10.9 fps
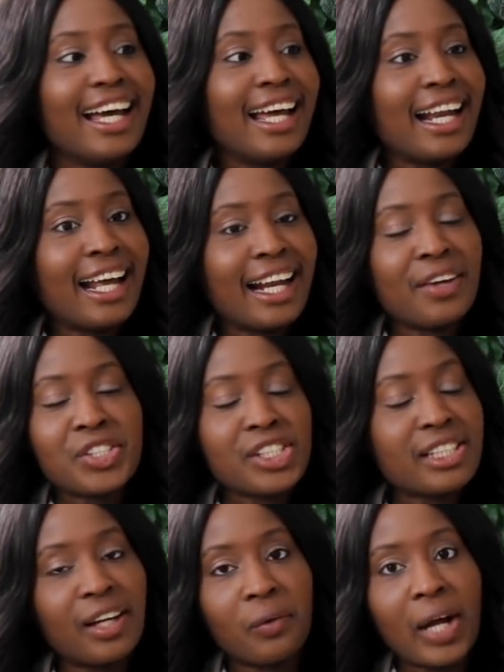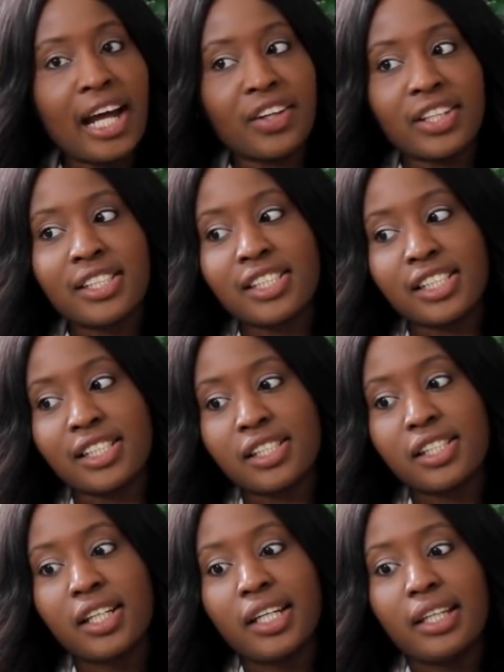I was just like, wow, this
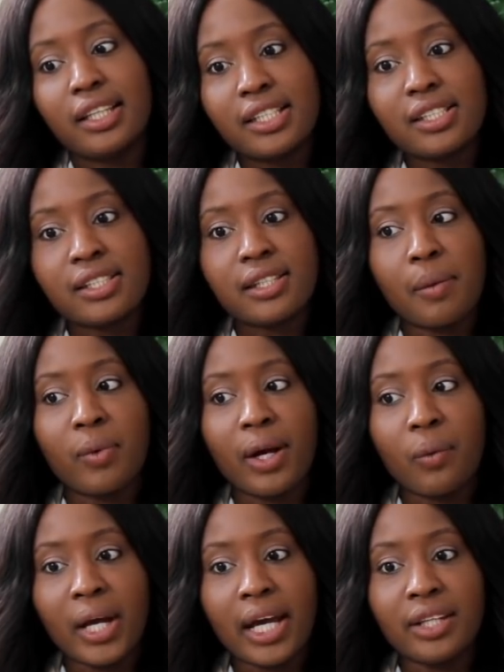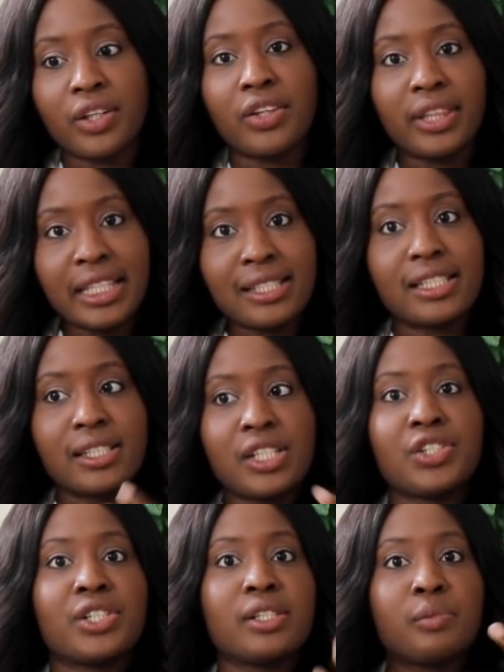is somewhere where, you know, these
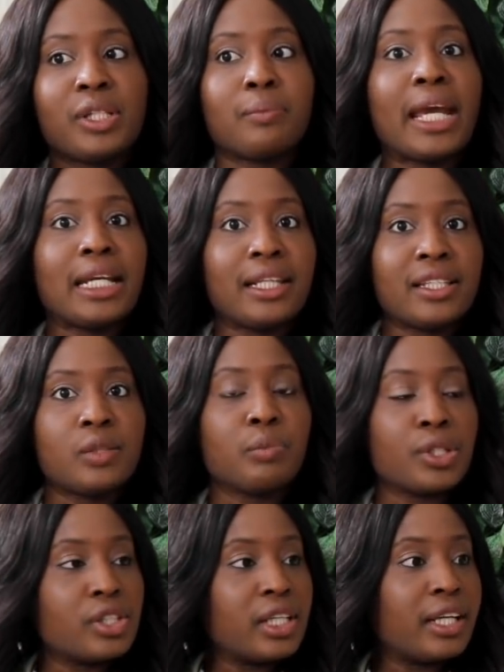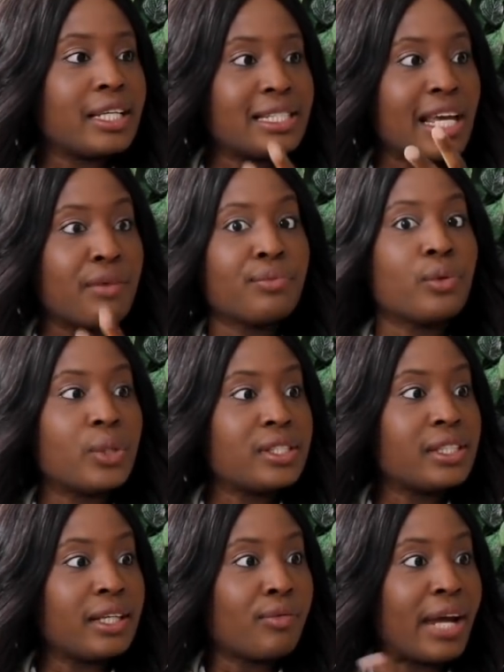decisions being made in this building is
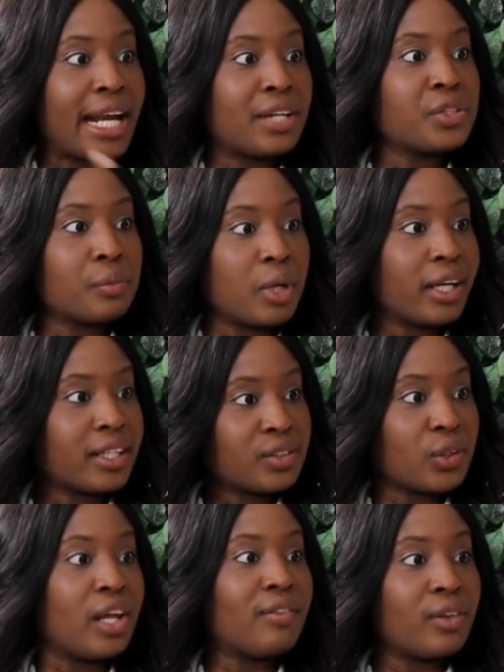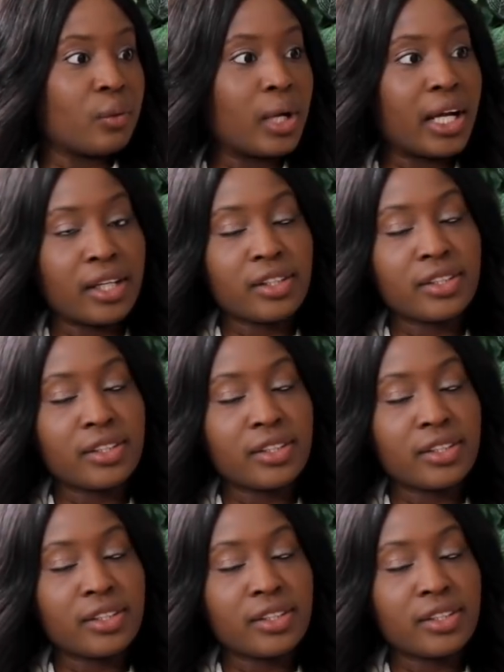influencing financial markets all over the world.